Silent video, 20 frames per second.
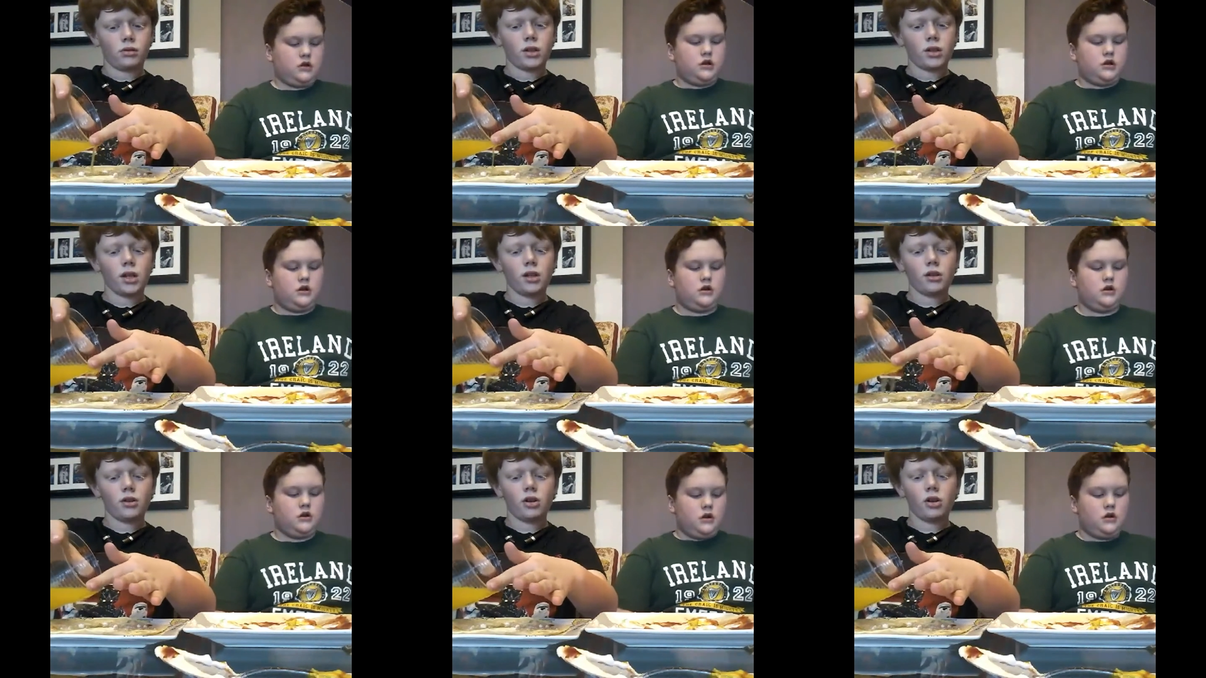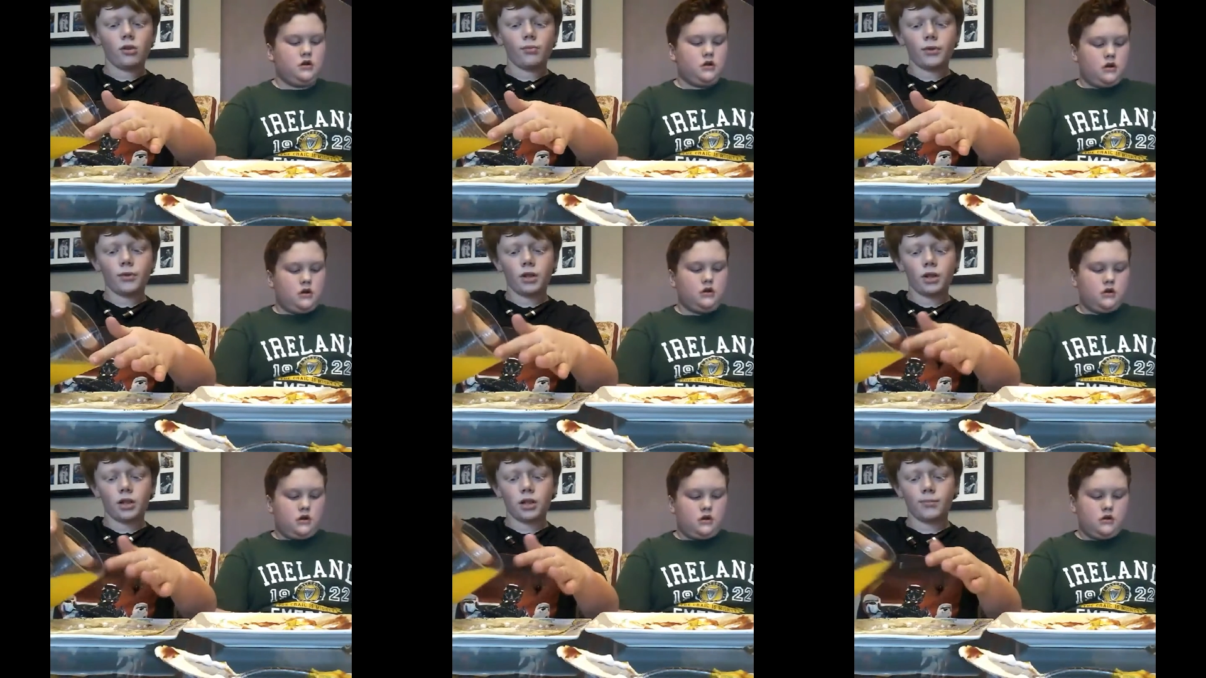Speaker 1: Dan, you're
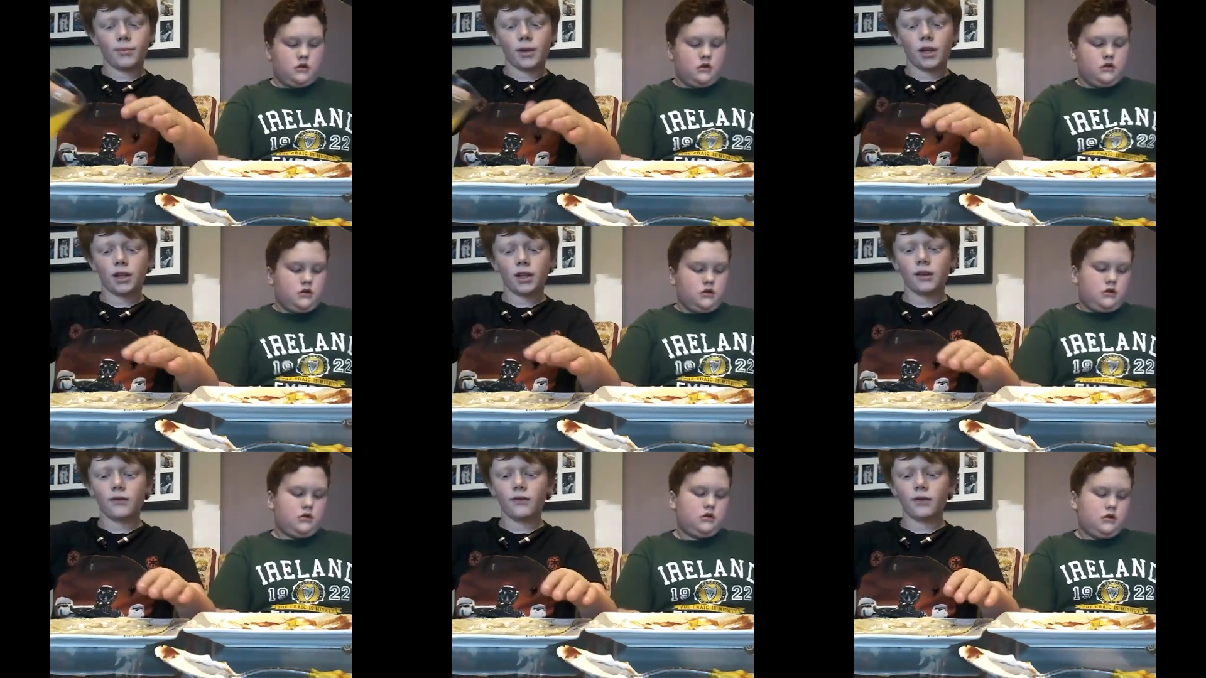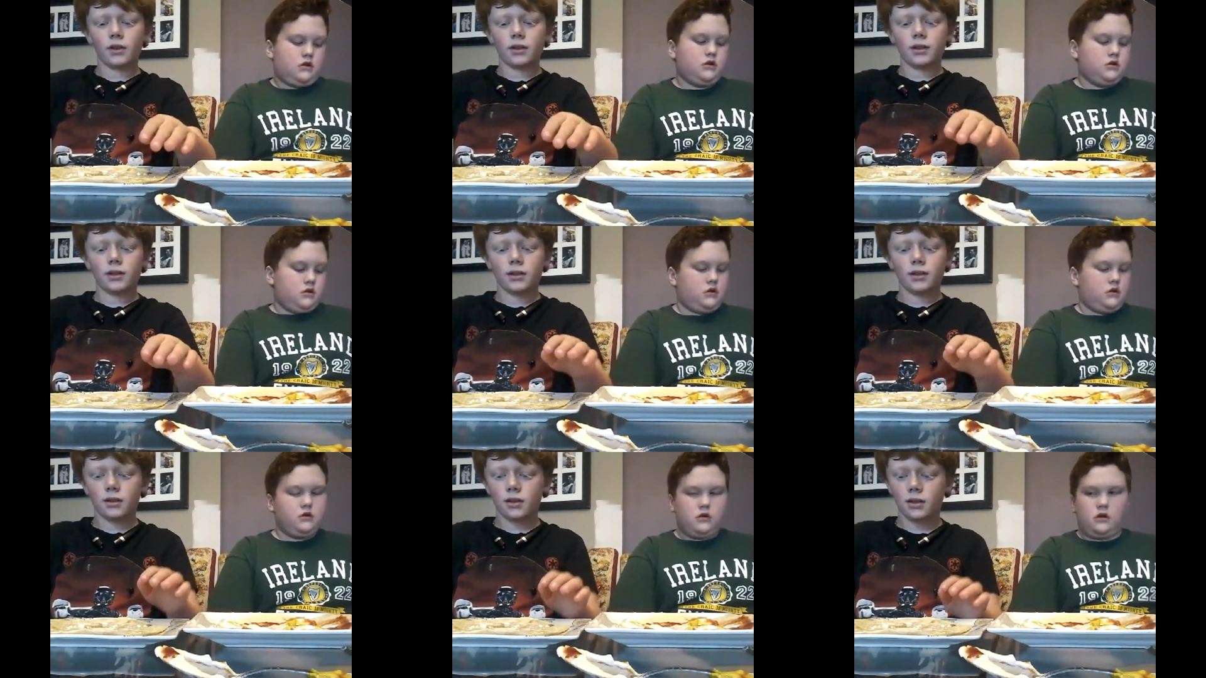helping us by giving
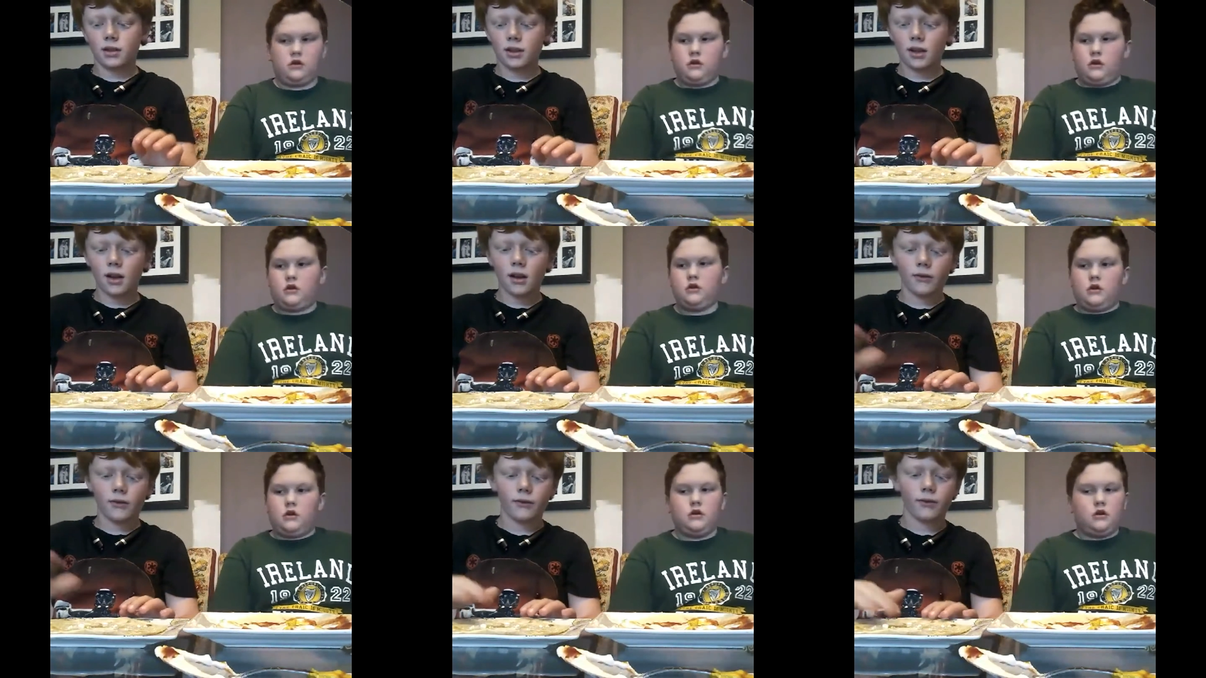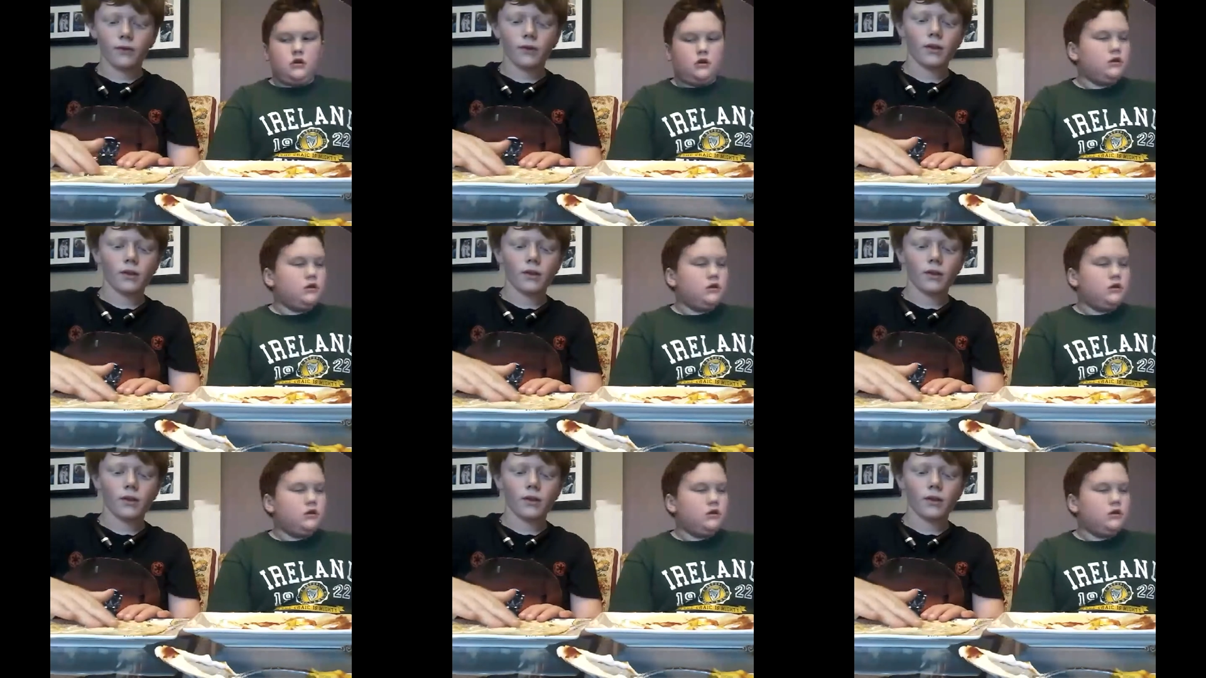us stuff.